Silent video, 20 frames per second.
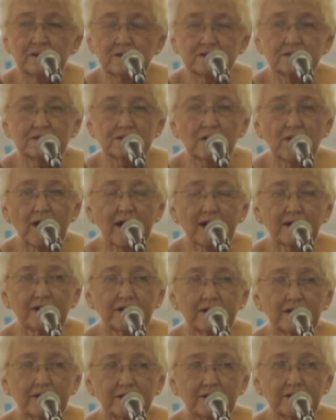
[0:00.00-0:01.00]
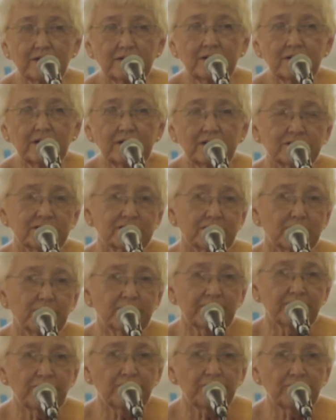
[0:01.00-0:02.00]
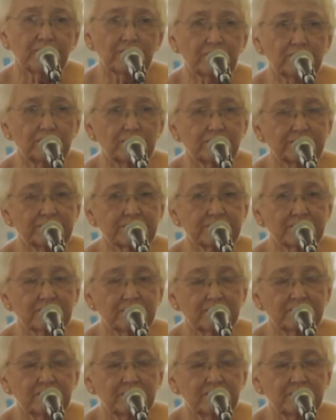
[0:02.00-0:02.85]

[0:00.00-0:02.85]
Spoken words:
so I could learn some of the ropes.